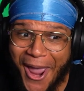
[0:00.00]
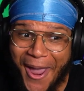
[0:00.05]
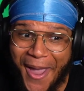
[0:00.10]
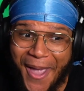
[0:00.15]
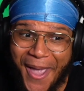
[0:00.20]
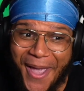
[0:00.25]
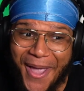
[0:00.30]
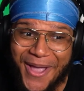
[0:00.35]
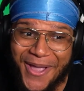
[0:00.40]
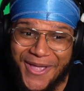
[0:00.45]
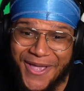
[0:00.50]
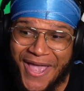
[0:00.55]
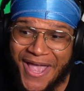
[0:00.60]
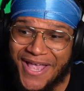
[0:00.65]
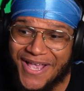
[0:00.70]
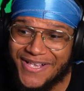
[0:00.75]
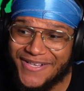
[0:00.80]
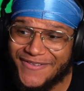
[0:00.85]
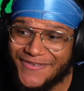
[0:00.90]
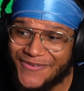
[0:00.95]
Hey,
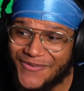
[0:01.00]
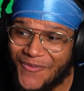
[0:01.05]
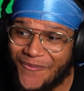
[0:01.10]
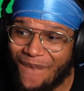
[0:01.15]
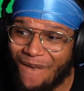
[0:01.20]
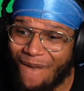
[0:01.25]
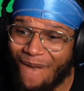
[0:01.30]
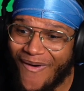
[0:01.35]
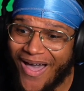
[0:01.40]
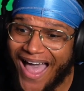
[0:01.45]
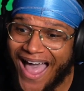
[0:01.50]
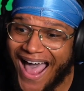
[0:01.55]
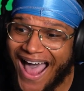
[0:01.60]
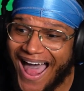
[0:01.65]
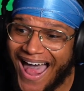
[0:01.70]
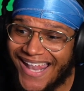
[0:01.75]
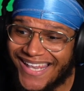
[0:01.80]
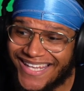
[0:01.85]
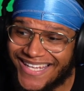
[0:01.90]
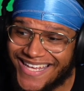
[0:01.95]
he's
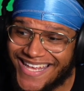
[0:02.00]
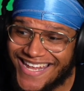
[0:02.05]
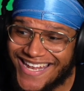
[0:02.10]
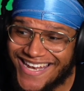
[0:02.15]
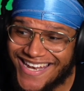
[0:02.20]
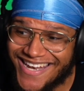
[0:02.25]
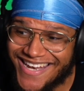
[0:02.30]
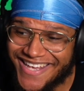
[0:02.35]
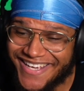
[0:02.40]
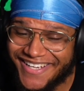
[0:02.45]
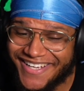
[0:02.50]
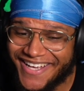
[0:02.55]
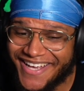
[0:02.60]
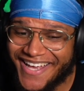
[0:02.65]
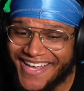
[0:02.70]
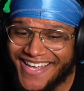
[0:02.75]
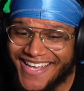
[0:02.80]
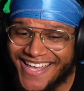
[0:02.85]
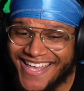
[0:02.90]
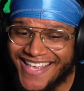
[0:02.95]
wilding.
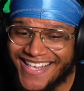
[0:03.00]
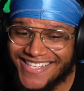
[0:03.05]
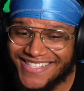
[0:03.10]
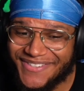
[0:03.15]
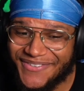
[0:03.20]
He's